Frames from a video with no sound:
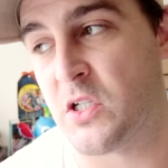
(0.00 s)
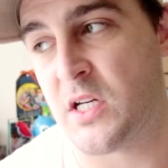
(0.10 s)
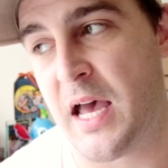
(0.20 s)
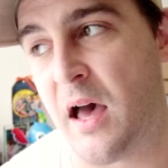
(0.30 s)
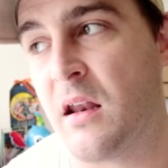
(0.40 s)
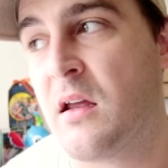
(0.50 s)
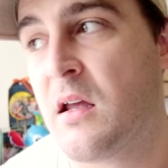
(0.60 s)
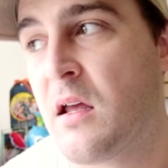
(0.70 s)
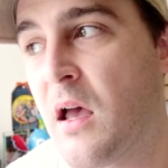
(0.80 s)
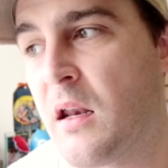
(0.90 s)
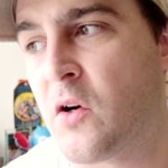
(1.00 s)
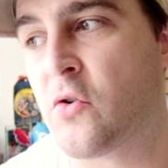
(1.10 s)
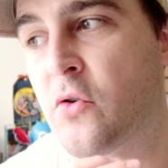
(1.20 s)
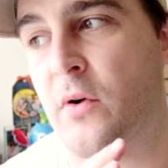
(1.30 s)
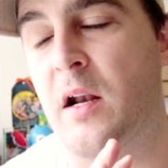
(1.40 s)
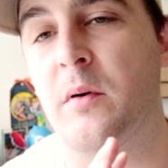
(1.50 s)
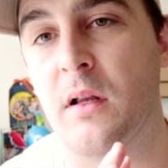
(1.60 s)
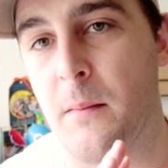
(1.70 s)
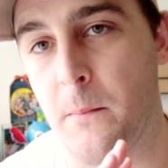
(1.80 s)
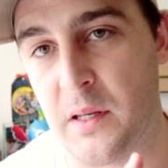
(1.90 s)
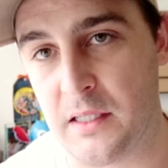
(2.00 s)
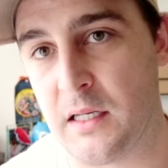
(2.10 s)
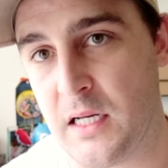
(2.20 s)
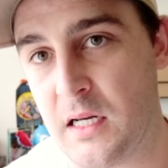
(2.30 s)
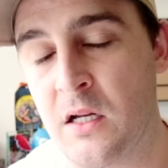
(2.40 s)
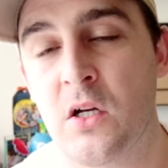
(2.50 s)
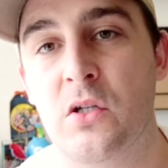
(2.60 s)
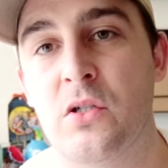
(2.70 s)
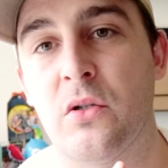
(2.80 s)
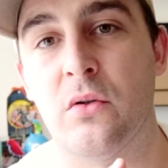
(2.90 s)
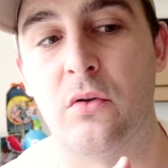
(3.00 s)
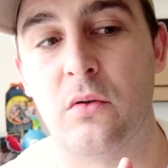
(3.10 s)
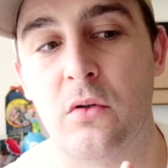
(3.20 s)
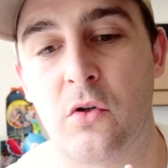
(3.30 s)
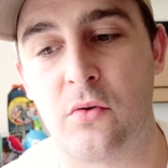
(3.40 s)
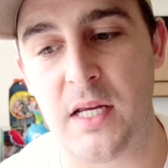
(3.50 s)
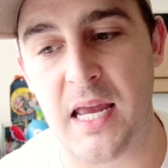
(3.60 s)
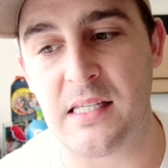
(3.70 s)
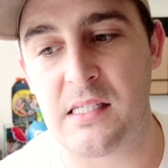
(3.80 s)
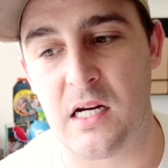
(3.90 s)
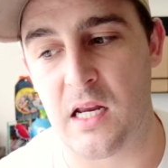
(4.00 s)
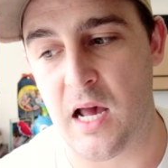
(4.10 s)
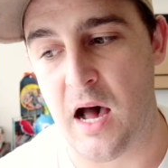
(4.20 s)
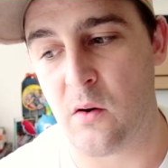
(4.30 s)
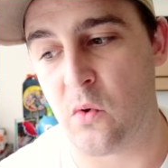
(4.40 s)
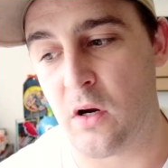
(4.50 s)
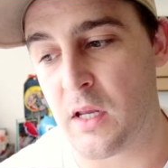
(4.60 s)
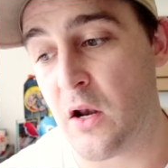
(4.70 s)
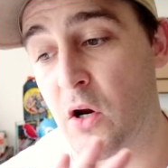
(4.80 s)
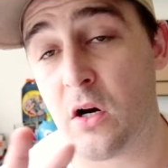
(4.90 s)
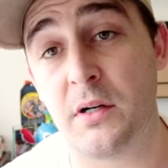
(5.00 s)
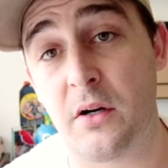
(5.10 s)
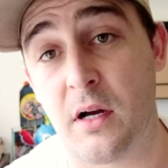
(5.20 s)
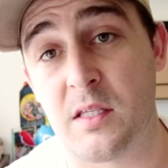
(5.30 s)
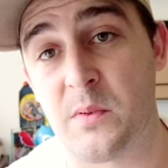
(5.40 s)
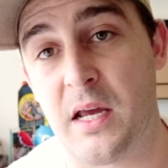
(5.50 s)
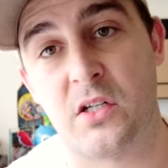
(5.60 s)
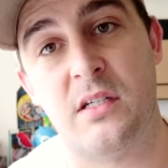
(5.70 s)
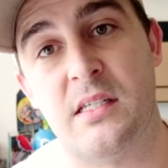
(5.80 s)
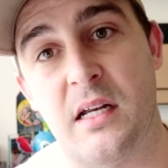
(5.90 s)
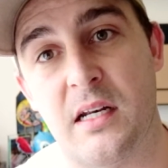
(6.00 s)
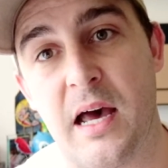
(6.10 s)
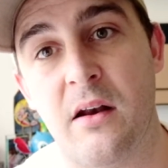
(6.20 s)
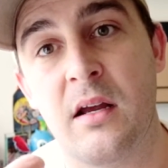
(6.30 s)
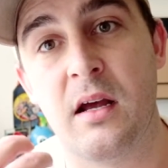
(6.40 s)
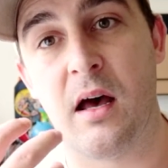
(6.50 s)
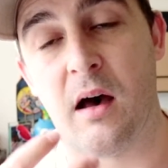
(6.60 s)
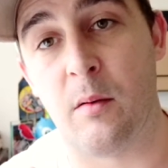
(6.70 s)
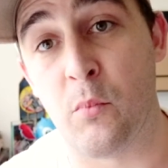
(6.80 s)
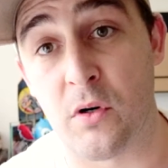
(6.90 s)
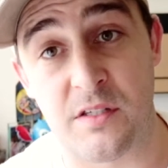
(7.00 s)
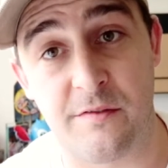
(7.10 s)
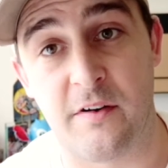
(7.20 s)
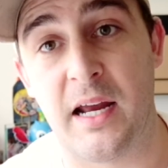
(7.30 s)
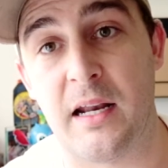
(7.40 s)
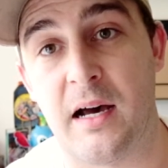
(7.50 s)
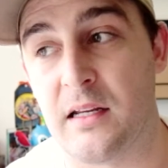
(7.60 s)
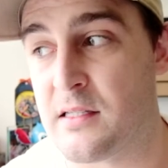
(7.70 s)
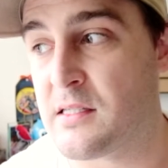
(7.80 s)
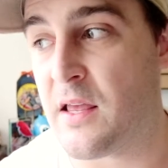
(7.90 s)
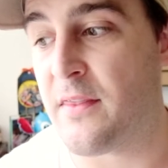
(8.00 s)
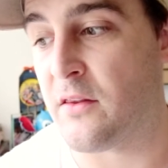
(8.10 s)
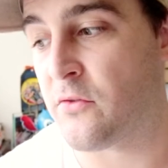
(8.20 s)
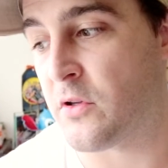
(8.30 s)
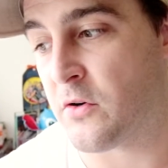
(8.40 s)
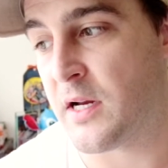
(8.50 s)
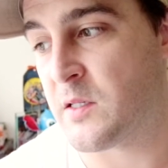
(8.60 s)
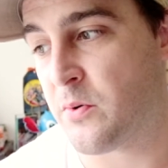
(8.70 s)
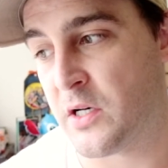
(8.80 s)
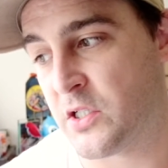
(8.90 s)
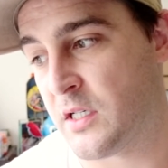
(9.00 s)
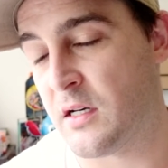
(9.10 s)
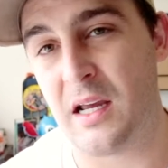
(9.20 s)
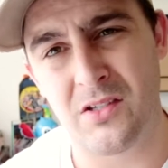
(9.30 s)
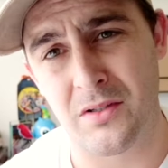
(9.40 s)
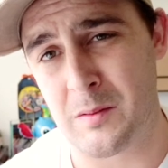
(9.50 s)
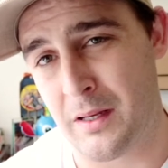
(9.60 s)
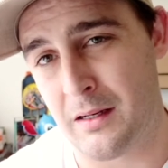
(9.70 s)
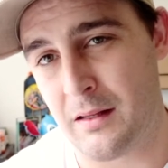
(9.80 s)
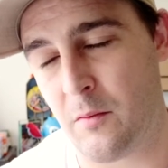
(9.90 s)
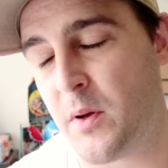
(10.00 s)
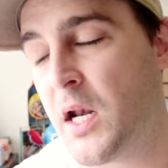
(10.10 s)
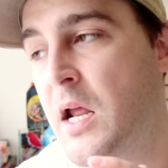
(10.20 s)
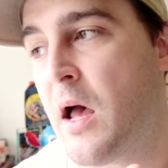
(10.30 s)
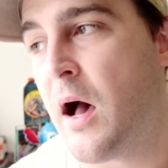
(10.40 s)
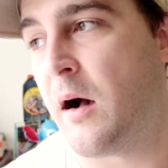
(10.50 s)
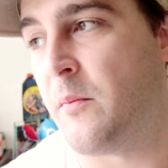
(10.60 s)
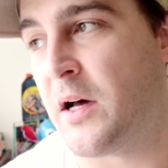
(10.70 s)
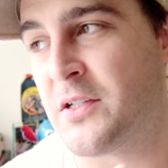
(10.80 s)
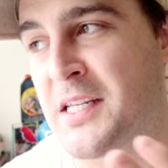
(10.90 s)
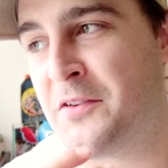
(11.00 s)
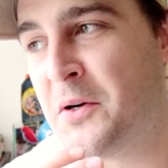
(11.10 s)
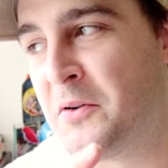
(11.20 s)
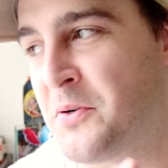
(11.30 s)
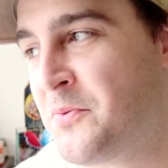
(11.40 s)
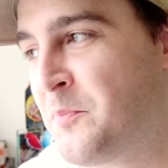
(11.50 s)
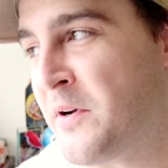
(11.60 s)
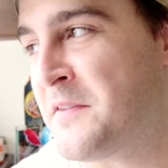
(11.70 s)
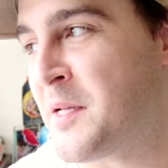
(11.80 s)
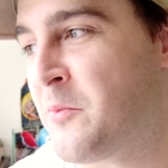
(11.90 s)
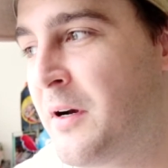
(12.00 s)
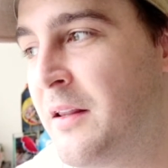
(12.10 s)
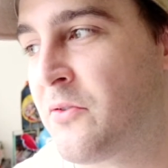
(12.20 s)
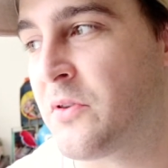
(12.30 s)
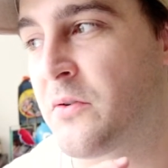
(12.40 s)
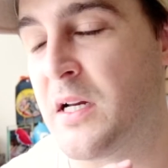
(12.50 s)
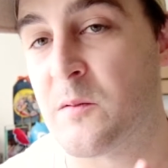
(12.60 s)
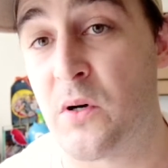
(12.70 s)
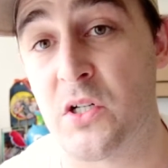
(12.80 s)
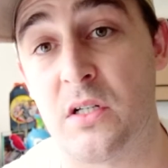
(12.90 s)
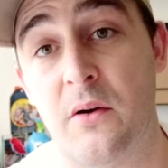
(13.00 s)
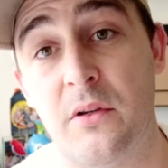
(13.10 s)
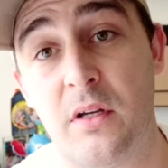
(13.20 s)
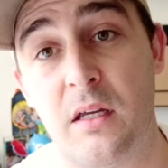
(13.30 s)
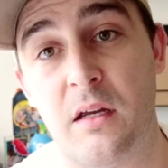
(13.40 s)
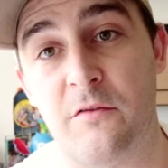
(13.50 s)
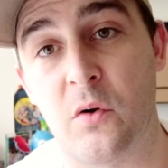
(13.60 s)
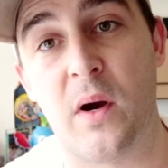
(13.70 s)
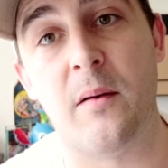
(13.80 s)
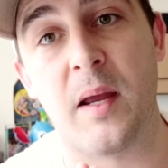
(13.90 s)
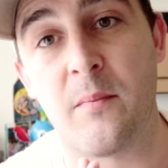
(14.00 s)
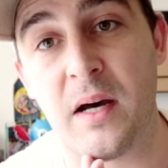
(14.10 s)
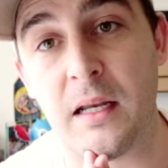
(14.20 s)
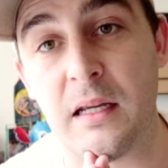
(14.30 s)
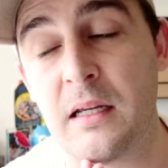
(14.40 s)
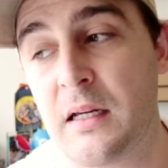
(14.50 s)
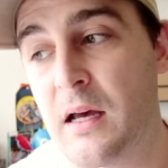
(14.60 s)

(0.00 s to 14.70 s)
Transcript: She had an incredible ability to create stunning artwork, and her husband actually started out more as fine artists, and then through the Great Depression, it's all explained in there, but I'll just give you a brief summary. Through the Great Depression, they were looking for a way to make money.